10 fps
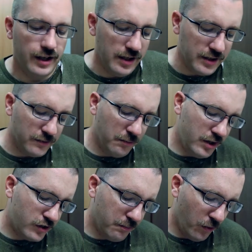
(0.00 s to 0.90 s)
is
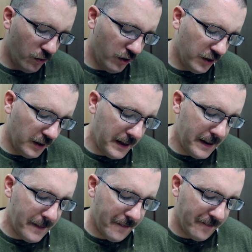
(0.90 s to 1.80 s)
much
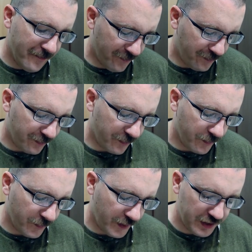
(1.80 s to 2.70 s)
more
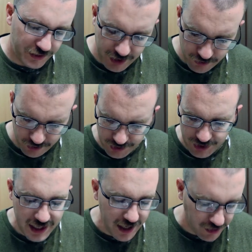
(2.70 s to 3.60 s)

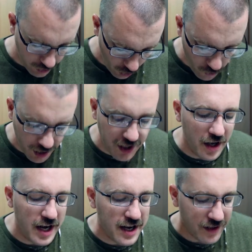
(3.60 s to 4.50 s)
citrusy and
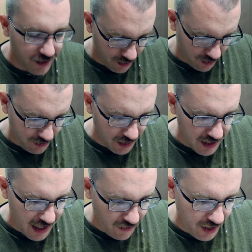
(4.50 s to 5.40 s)
coconutty than
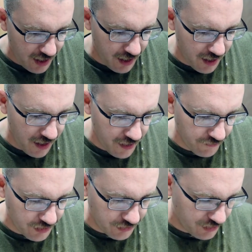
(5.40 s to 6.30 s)
the Ariana and Evans